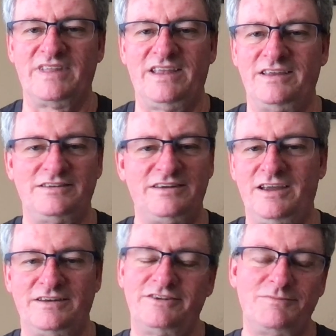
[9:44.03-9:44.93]

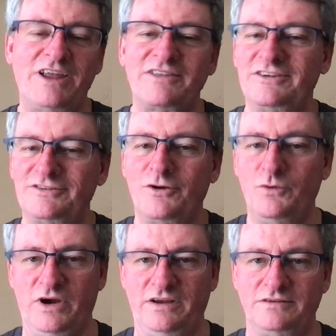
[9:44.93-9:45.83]
It doesn't make things go
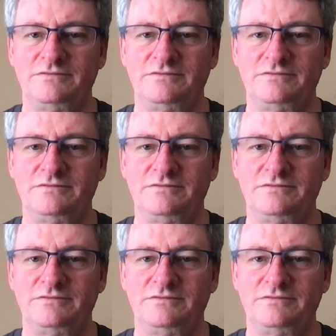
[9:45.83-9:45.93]
away,